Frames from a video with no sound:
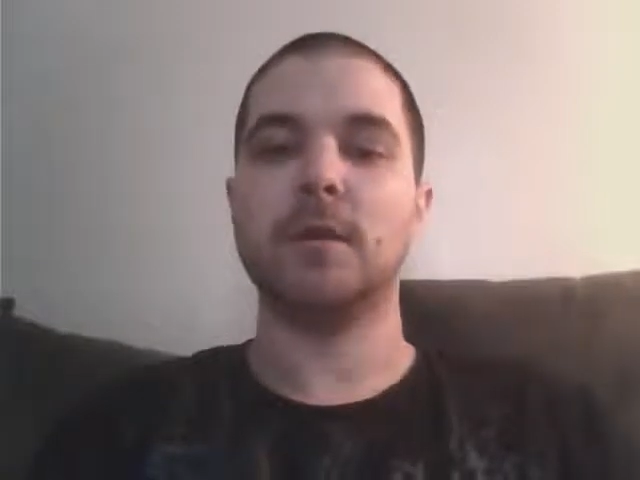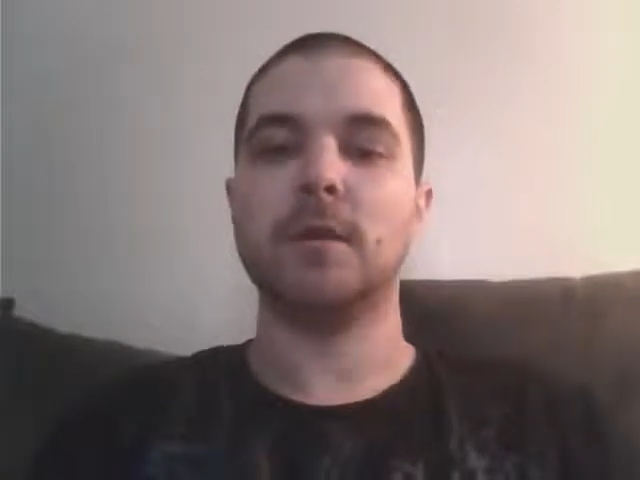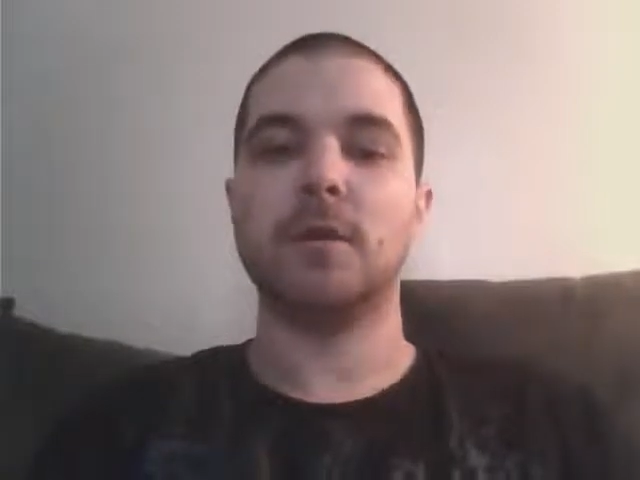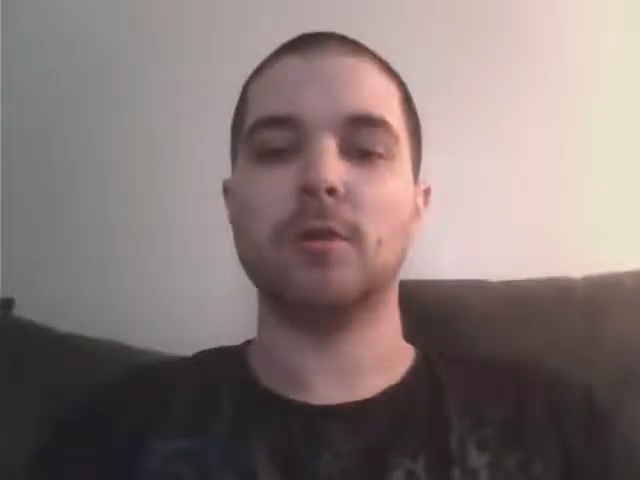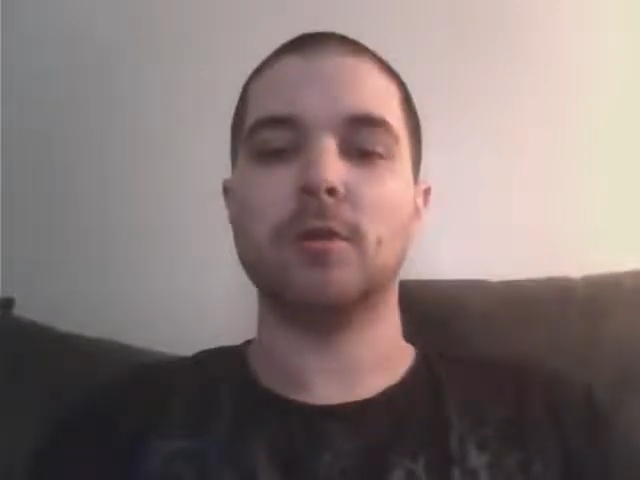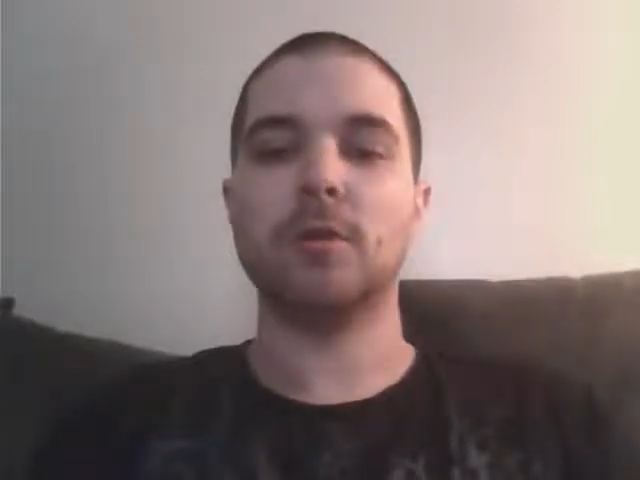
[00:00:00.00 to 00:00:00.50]

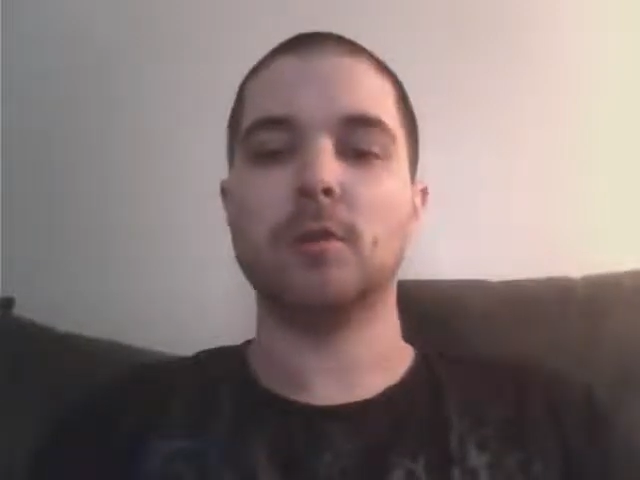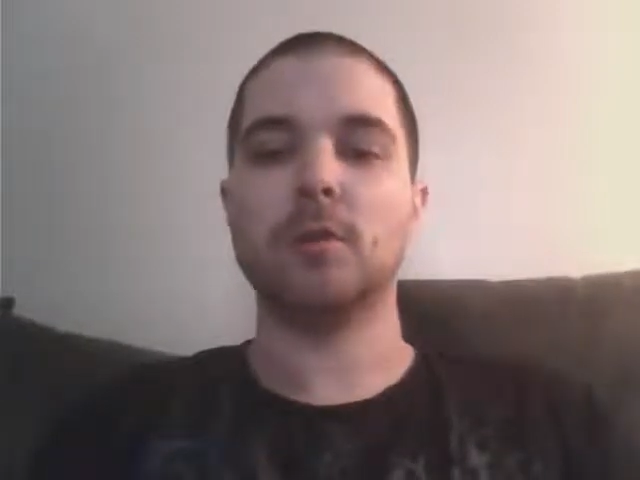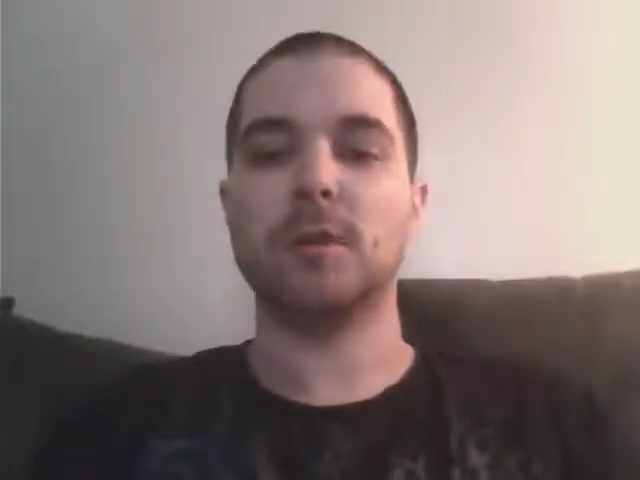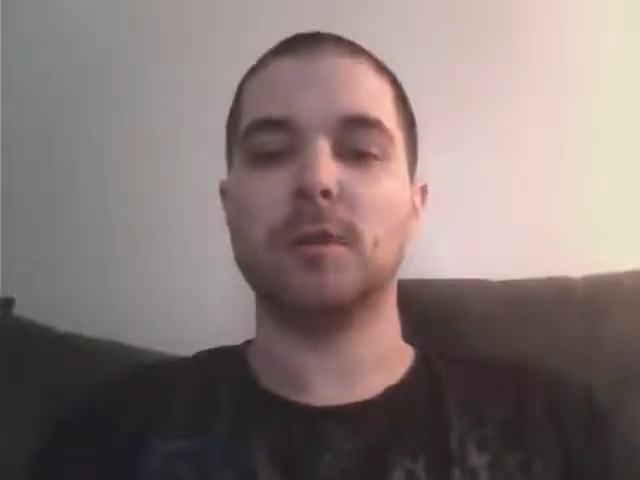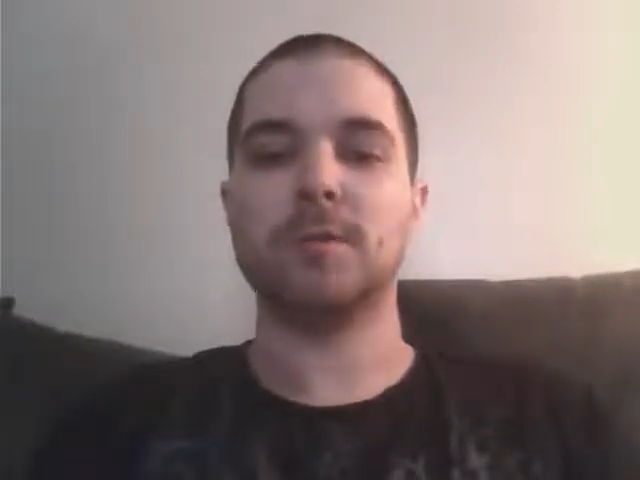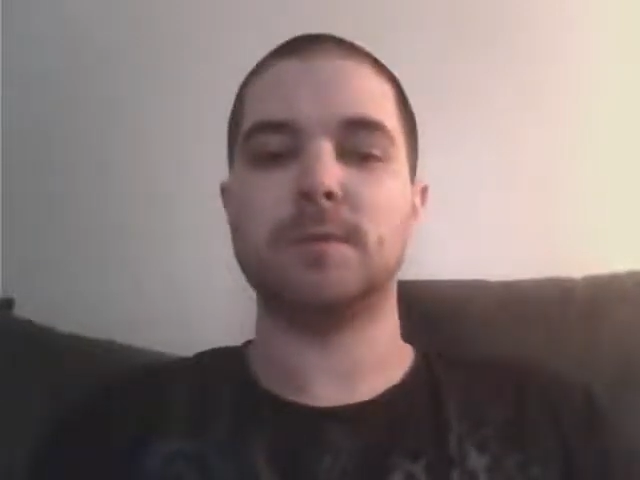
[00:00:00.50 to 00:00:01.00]
early
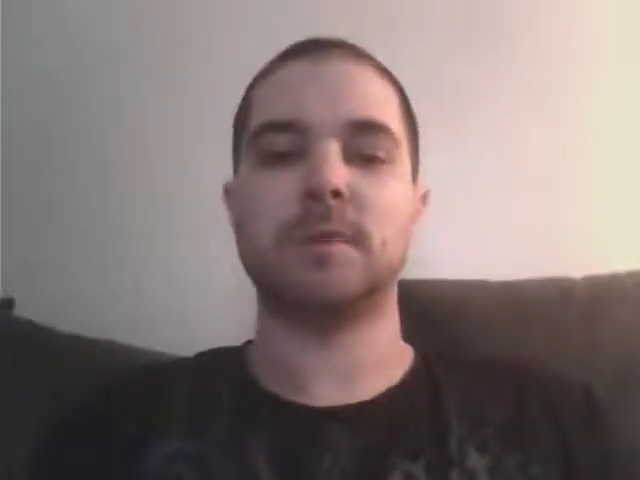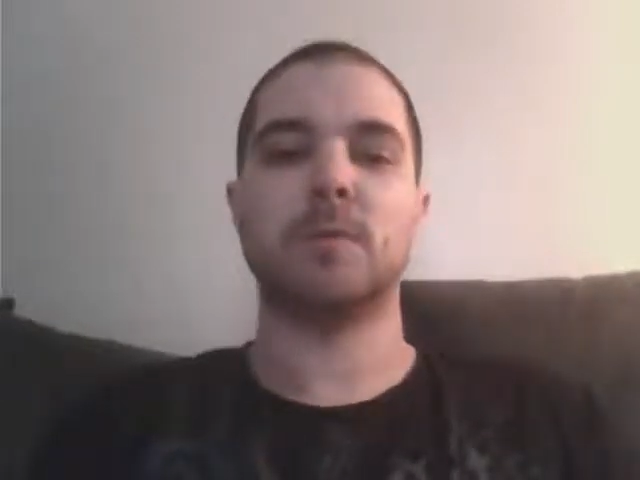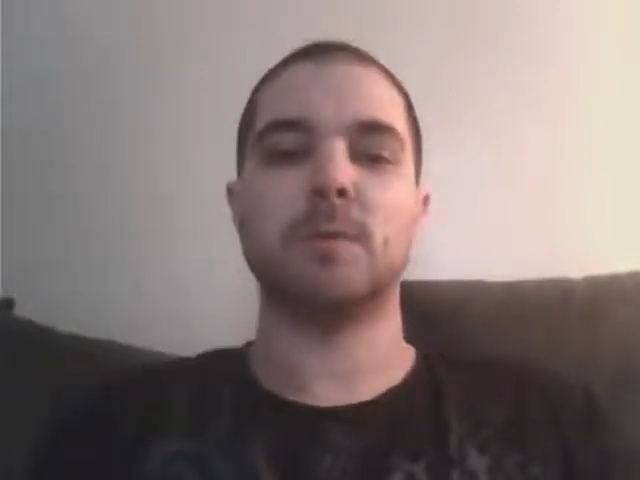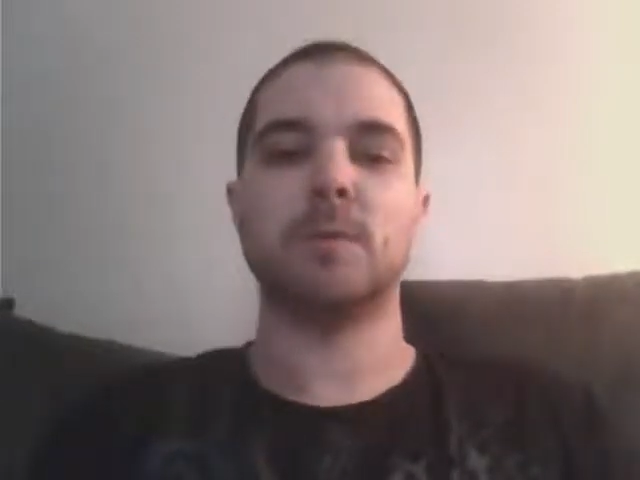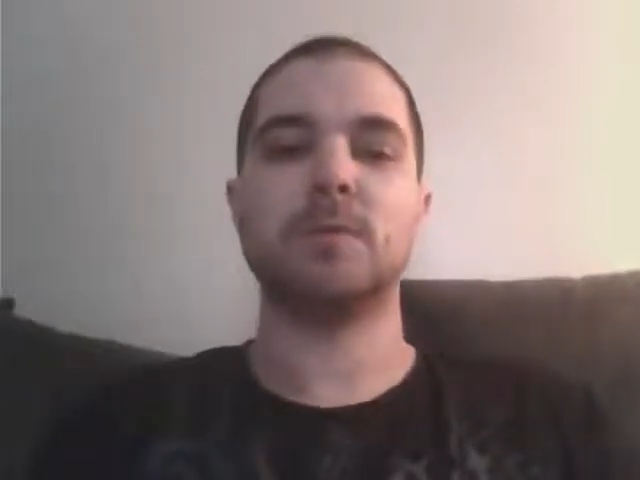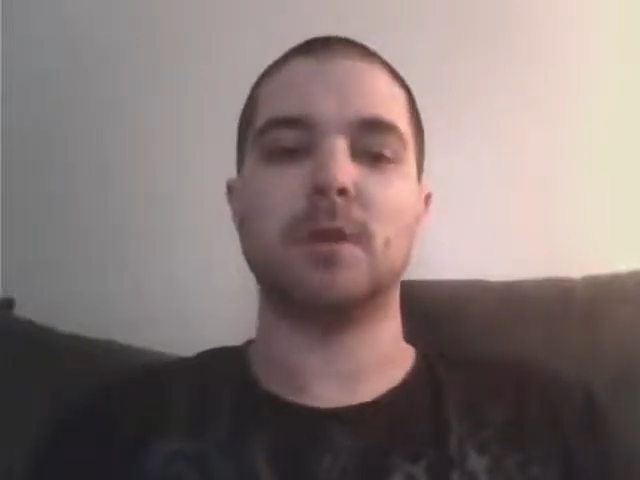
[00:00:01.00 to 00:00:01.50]
20s being the
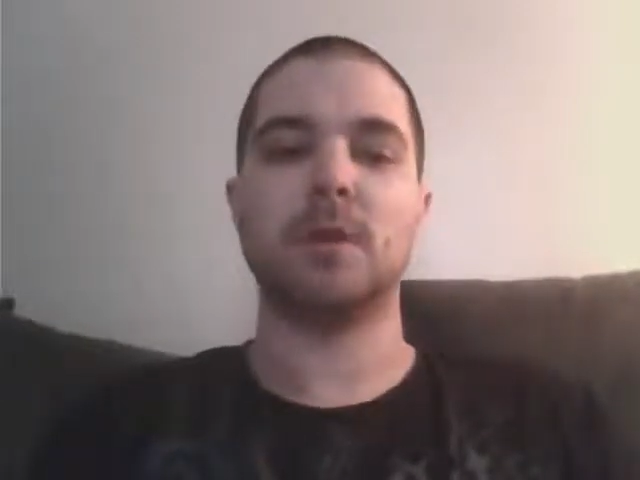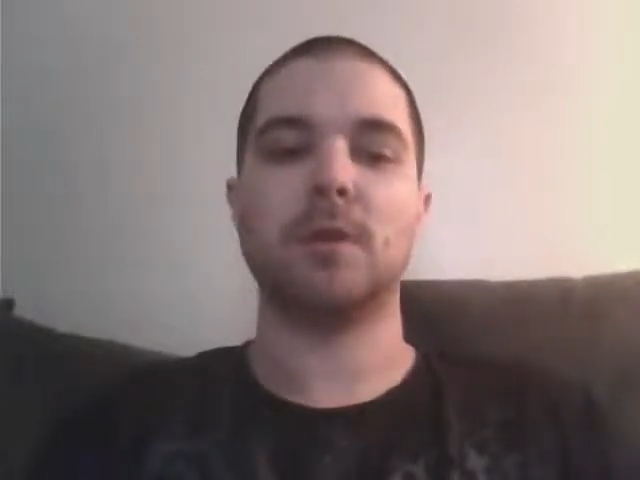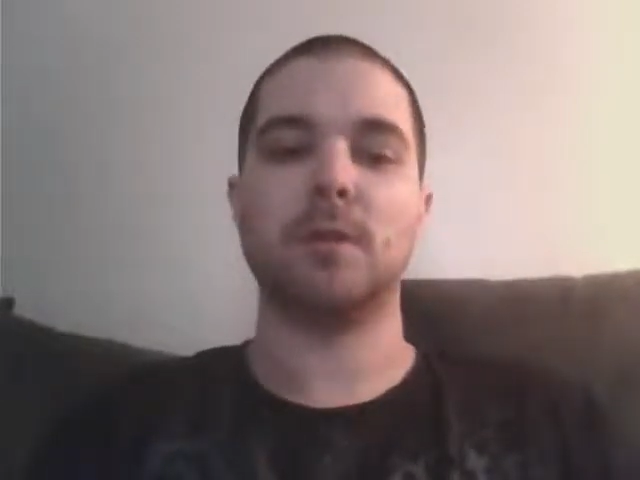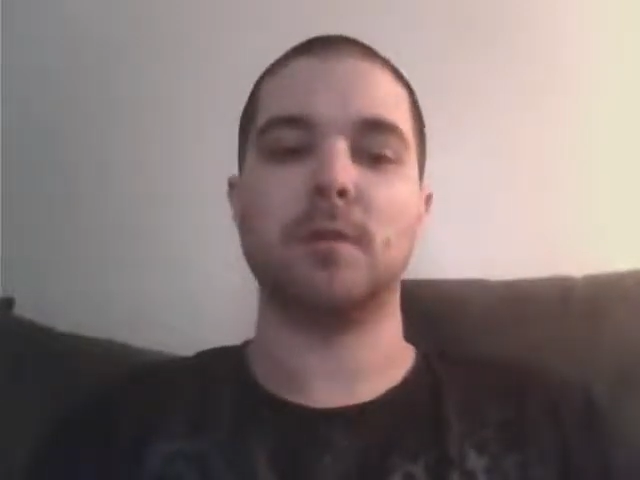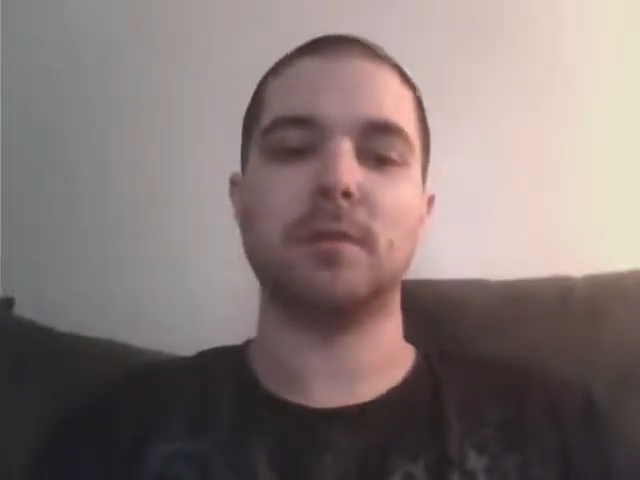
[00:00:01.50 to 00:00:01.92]
most common.